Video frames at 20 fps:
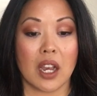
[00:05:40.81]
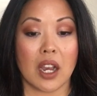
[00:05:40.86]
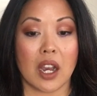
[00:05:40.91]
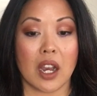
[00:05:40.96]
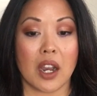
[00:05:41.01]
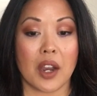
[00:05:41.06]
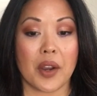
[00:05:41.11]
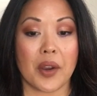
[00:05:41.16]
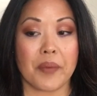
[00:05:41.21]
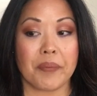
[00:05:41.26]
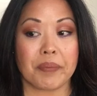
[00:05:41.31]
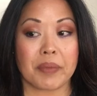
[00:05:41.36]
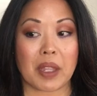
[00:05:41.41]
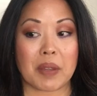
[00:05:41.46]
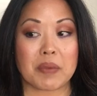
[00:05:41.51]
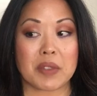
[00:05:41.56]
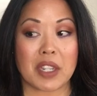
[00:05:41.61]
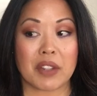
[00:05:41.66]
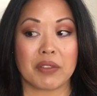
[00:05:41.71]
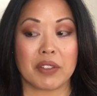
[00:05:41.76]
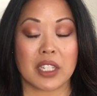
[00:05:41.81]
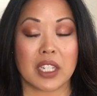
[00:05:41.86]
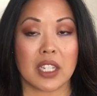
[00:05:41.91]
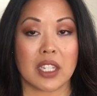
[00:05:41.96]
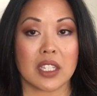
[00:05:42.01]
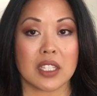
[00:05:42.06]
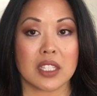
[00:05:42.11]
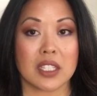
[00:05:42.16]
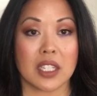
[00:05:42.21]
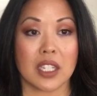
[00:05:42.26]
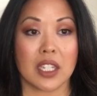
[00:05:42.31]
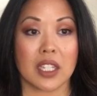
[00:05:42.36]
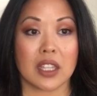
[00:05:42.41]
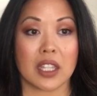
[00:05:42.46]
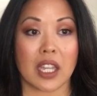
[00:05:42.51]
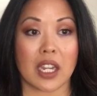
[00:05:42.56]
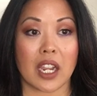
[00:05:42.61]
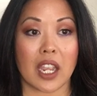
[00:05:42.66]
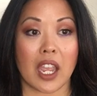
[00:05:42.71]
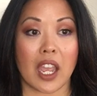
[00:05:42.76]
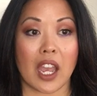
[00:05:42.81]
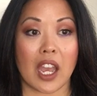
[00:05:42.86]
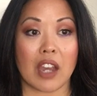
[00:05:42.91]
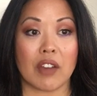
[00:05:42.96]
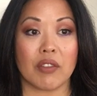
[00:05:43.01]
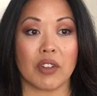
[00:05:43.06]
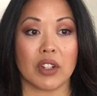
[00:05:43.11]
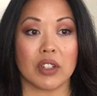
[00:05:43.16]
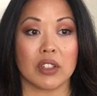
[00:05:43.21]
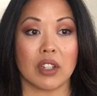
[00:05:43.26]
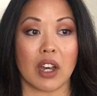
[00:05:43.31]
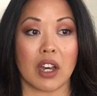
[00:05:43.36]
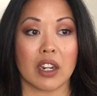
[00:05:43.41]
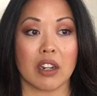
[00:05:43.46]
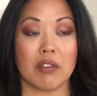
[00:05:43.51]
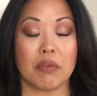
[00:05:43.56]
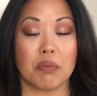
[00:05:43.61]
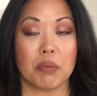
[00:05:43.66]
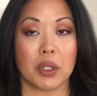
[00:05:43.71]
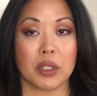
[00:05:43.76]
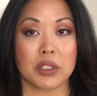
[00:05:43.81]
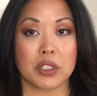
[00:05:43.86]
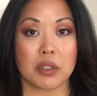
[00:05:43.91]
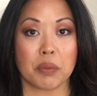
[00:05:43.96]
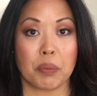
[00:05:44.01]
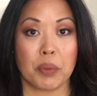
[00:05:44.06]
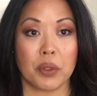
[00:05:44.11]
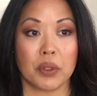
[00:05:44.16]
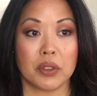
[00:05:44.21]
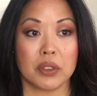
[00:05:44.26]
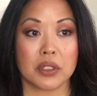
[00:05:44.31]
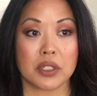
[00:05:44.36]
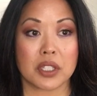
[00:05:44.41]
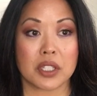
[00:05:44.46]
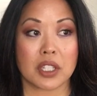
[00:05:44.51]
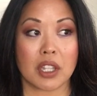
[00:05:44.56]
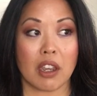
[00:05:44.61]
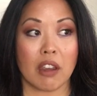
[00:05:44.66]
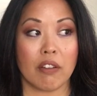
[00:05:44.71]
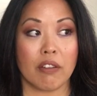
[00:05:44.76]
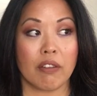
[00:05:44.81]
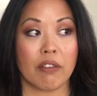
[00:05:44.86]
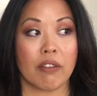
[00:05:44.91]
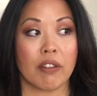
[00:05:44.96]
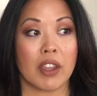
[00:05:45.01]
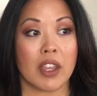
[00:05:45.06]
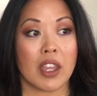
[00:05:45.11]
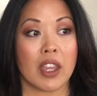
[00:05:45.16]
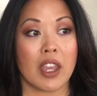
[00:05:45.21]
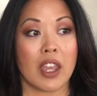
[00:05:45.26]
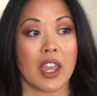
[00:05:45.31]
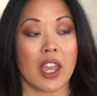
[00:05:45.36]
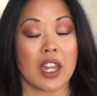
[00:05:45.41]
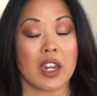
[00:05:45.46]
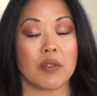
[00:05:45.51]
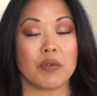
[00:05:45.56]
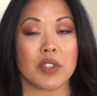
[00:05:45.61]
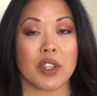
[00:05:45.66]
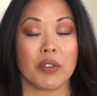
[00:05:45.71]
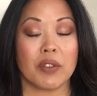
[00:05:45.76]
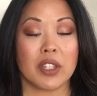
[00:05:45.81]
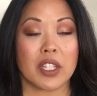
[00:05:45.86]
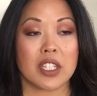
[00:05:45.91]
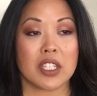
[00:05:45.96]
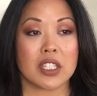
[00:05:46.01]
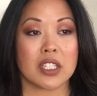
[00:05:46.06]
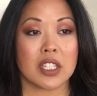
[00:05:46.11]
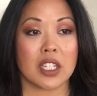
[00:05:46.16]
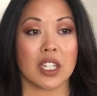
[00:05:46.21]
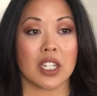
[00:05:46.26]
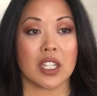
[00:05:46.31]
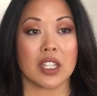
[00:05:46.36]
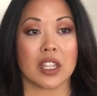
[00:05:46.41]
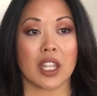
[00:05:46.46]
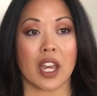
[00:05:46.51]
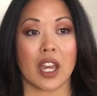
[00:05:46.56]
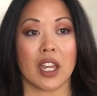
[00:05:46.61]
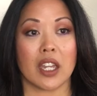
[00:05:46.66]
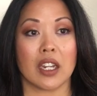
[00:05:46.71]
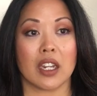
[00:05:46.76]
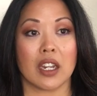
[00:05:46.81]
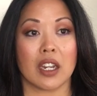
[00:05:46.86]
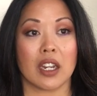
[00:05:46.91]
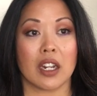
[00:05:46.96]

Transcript: Um, I'm definitely seeing that I have a lot of multiple stuff and I'm definitely seeing that